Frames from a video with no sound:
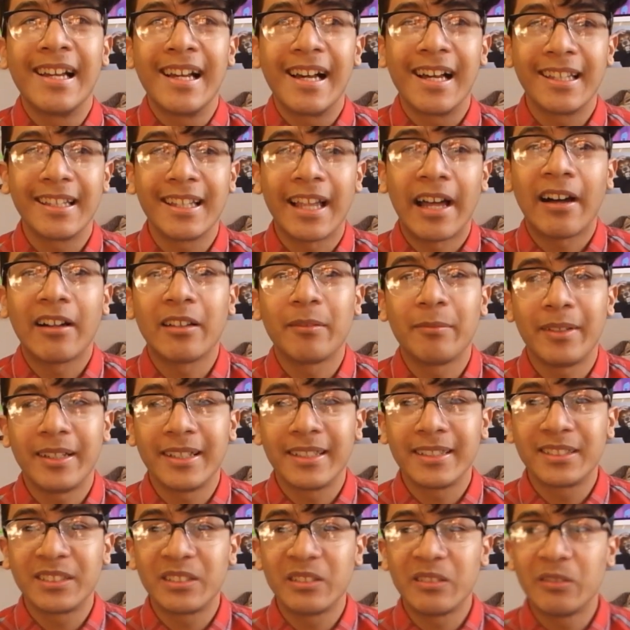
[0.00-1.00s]
allowed
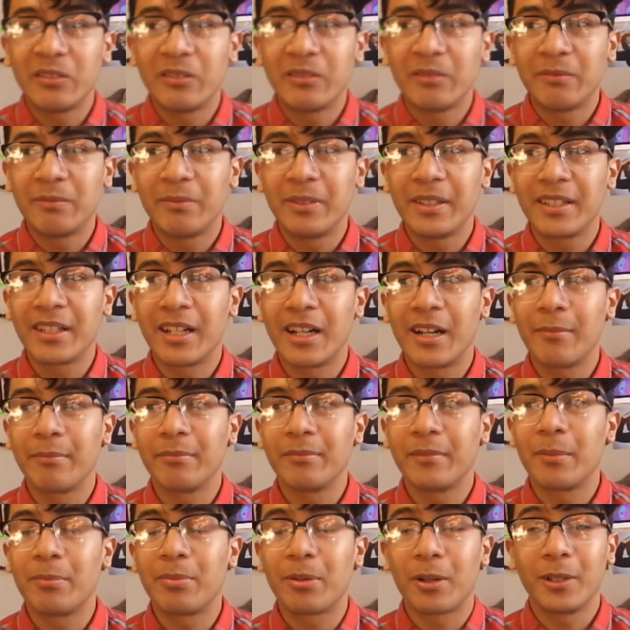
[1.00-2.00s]
me to
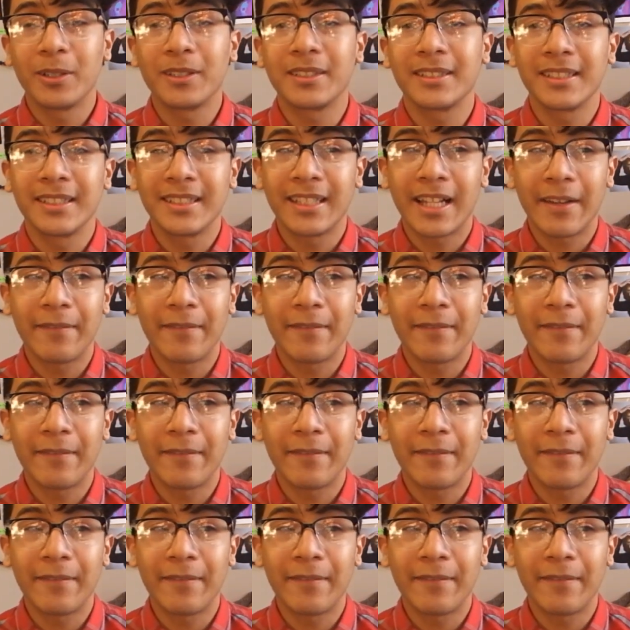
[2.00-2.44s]
become the person